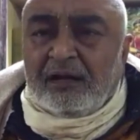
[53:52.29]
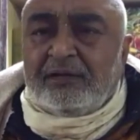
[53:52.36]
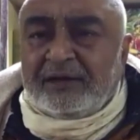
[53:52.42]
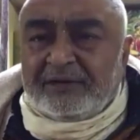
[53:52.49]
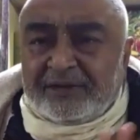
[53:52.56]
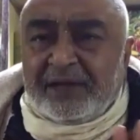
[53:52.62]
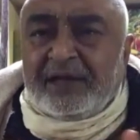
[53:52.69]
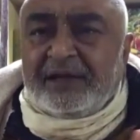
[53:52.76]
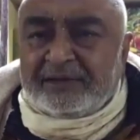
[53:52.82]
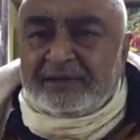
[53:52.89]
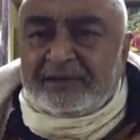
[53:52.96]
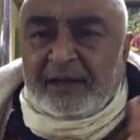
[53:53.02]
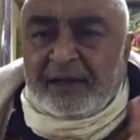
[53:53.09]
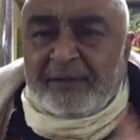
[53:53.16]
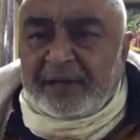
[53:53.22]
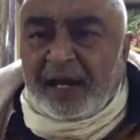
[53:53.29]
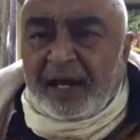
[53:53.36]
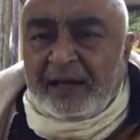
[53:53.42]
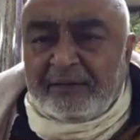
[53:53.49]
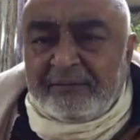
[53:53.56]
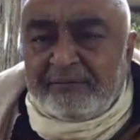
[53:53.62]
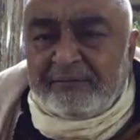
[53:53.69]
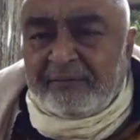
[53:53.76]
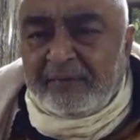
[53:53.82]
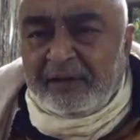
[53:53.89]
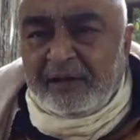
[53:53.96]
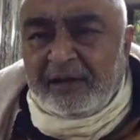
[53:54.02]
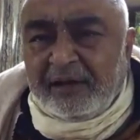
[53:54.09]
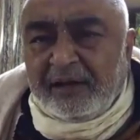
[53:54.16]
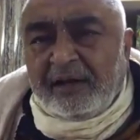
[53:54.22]
they say sometime,
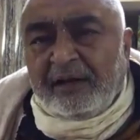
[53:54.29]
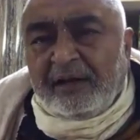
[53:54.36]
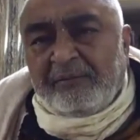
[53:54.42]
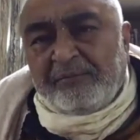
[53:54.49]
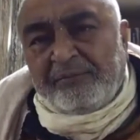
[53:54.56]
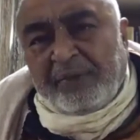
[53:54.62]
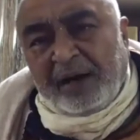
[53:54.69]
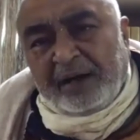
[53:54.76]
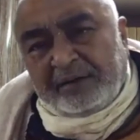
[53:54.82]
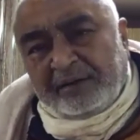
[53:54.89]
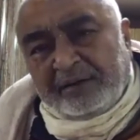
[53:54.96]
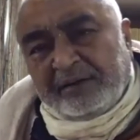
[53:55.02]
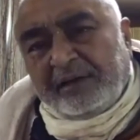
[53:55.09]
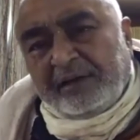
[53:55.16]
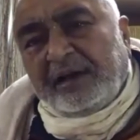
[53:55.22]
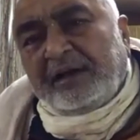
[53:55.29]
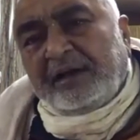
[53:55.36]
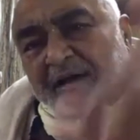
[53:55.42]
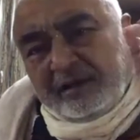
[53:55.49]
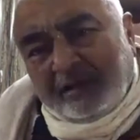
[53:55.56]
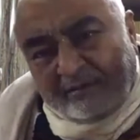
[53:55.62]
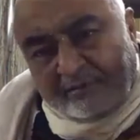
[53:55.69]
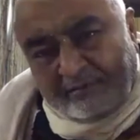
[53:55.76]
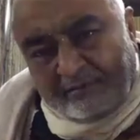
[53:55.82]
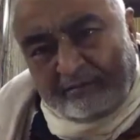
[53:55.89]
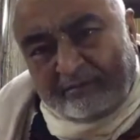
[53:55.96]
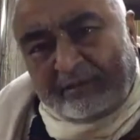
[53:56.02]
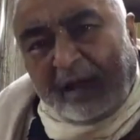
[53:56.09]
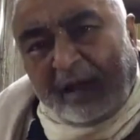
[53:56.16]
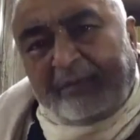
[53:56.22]
but in uh,
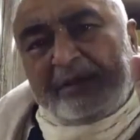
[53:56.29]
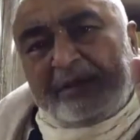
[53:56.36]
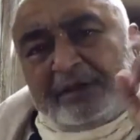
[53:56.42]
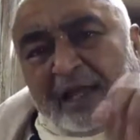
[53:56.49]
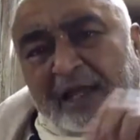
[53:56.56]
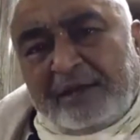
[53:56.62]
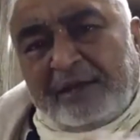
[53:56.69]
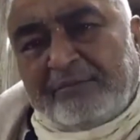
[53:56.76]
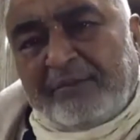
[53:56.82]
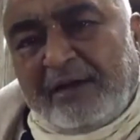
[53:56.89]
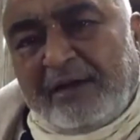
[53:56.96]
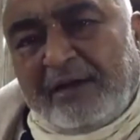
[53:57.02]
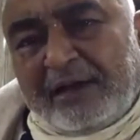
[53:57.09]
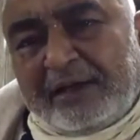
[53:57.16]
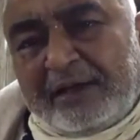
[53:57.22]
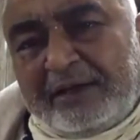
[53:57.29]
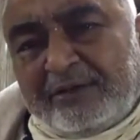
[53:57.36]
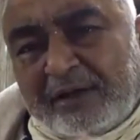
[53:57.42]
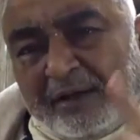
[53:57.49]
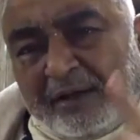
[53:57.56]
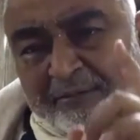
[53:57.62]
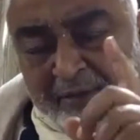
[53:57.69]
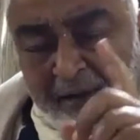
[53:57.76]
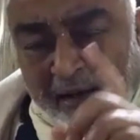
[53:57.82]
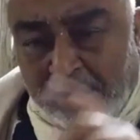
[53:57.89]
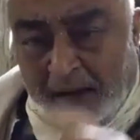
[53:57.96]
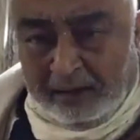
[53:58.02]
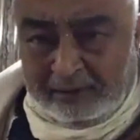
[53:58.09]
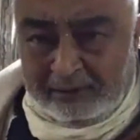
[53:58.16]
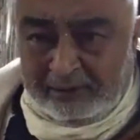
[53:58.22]
Dharma, when you come,
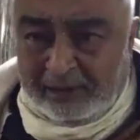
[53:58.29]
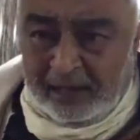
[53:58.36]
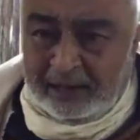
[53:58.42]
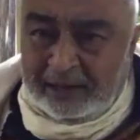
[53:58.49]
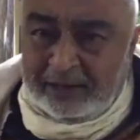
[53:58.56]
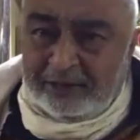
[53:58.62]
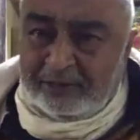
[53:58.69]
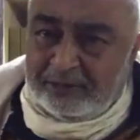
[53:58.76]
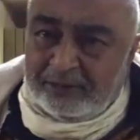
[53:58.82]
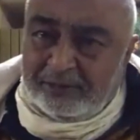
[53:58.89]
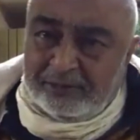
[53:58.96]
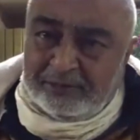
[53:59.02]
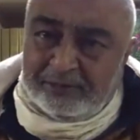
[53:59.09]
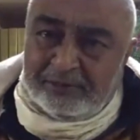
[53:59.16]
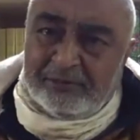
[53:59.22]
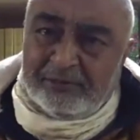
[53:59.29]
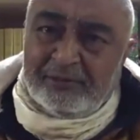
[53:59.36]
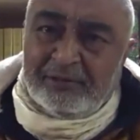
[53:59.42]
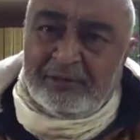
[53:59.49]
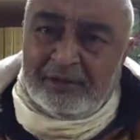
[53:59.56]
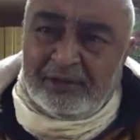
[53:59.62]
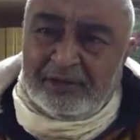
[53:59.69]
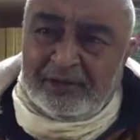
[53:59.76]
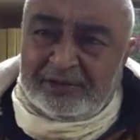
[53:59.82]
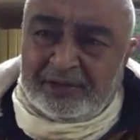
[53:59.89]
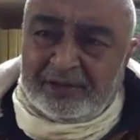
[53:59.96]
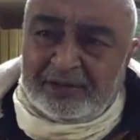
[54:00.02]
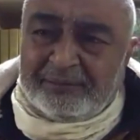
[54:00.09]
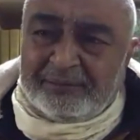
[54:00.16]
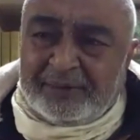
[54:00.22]
then you know
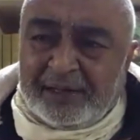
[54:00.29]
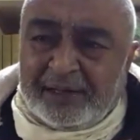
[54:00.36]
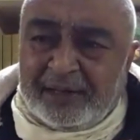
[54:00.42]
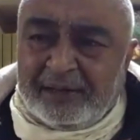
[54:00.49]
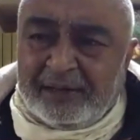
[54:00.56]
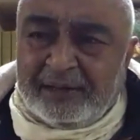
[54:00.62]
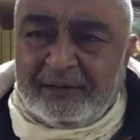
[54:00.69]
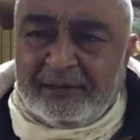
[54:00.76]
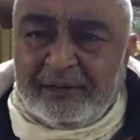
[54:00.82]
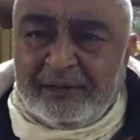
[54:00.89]
something.